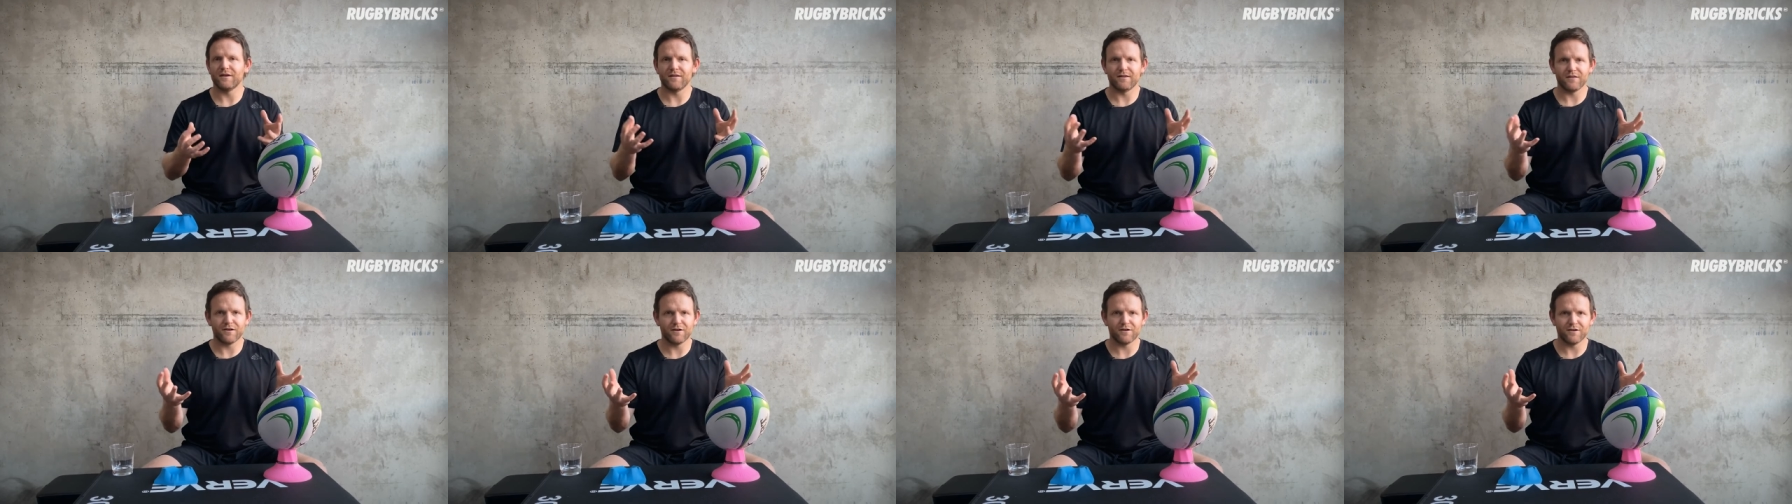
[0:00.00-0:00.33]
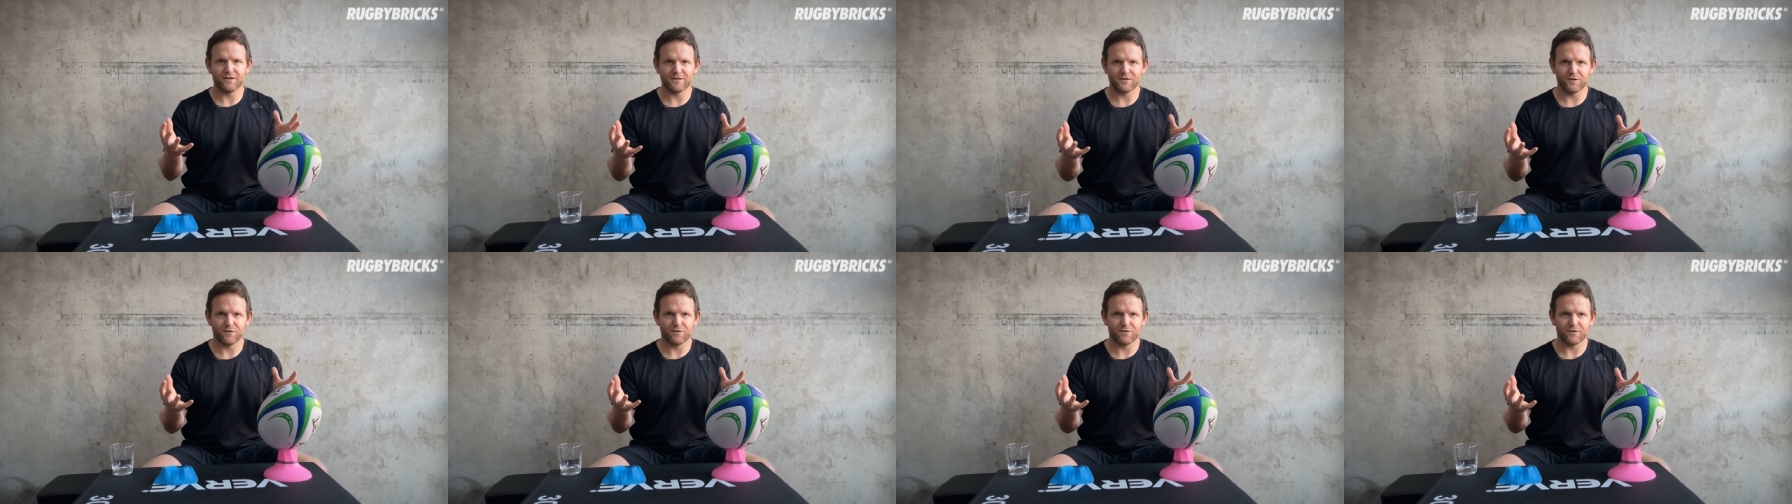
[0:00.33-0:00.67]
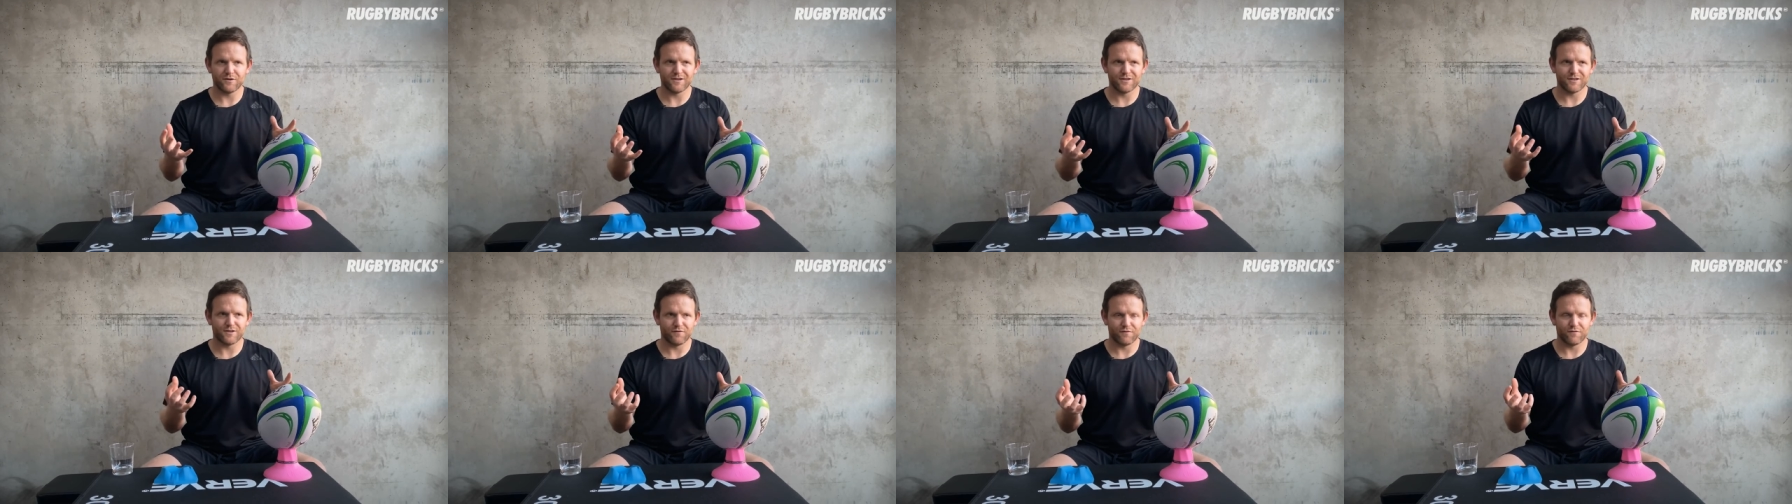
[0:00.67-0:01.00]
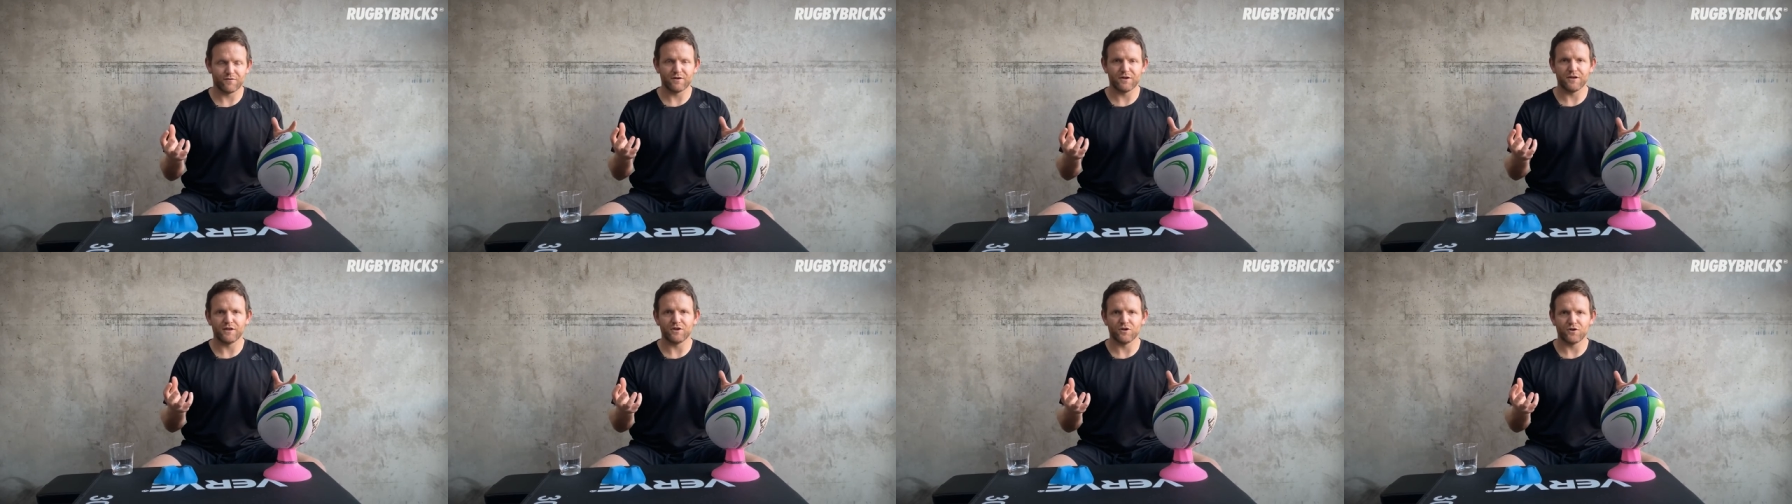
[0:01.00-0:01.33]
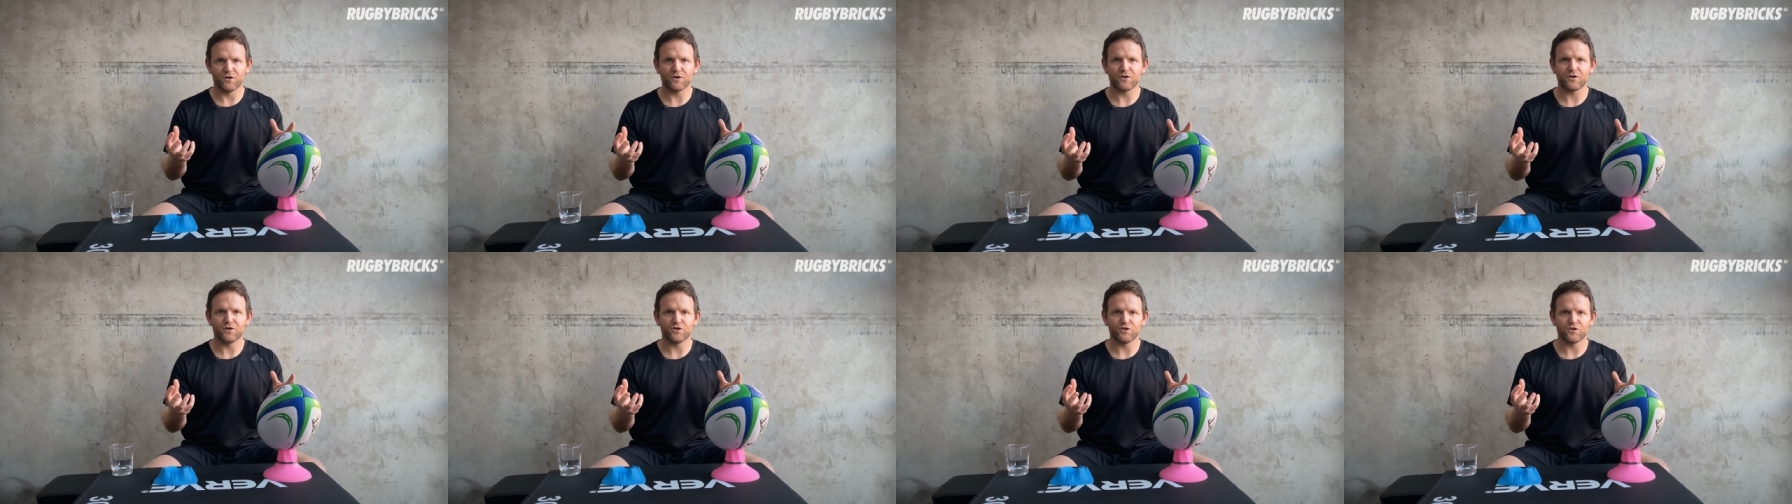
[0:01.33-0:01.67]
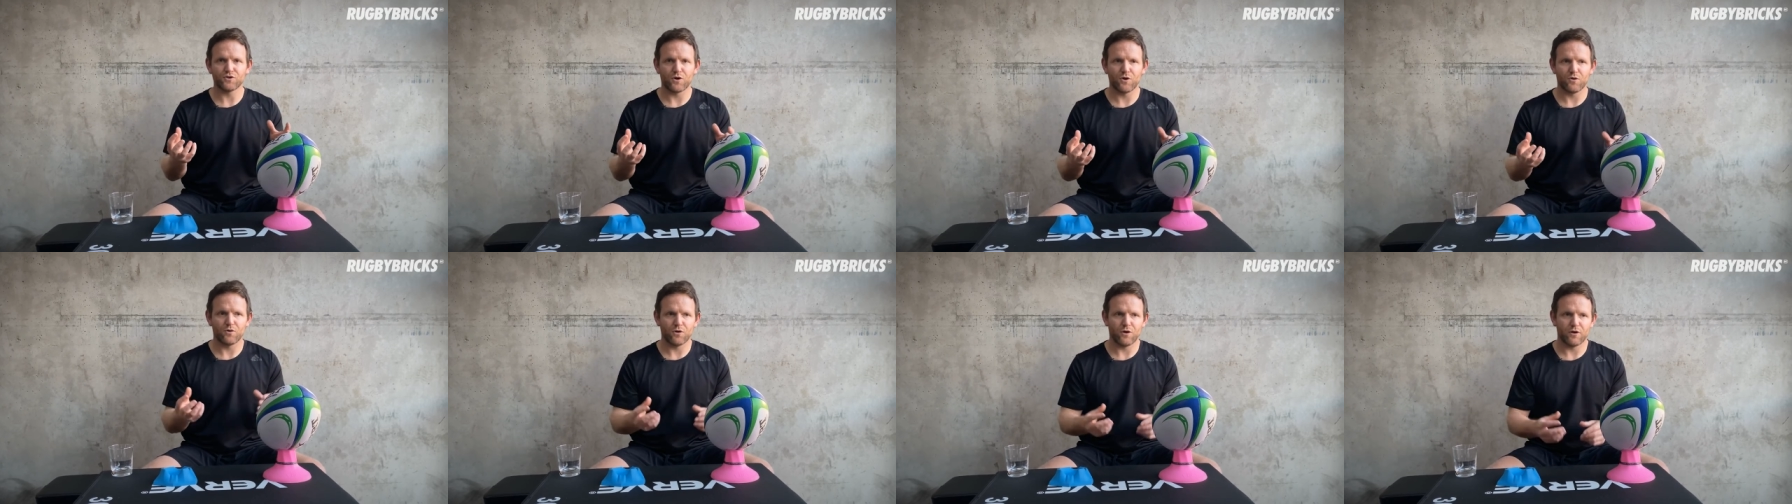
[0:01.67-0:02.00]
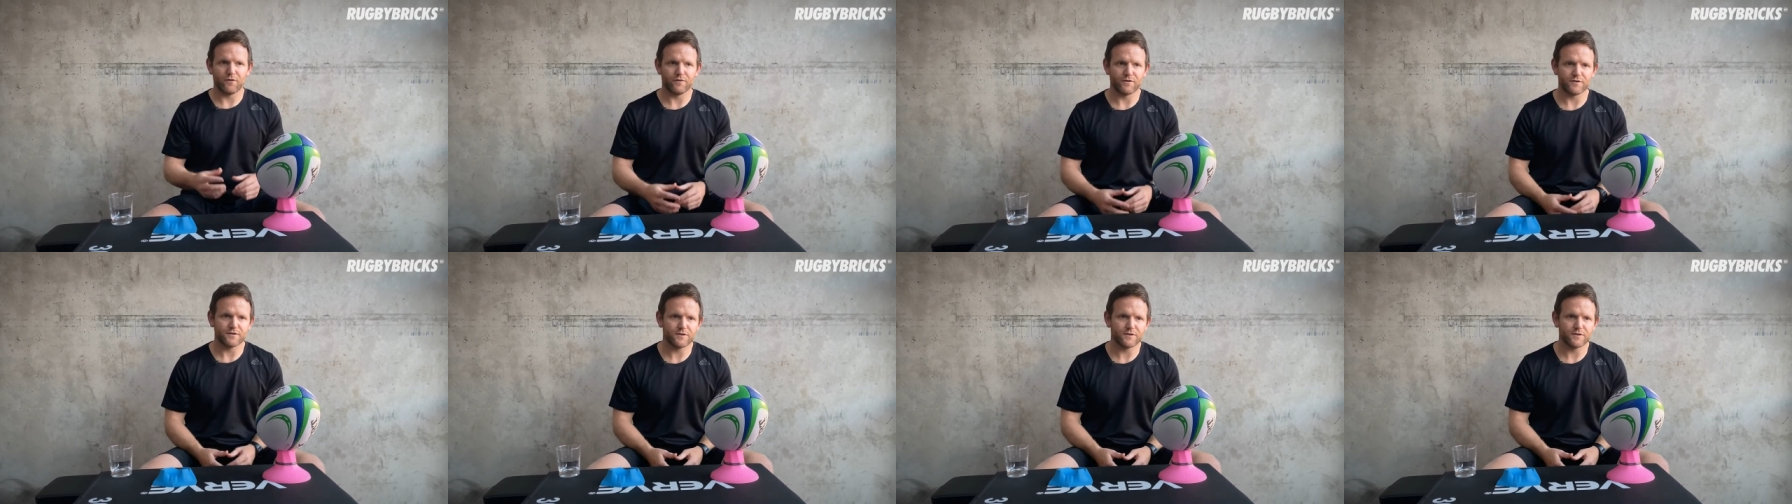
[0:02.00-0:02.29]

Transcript: are the only two things you've really got control over.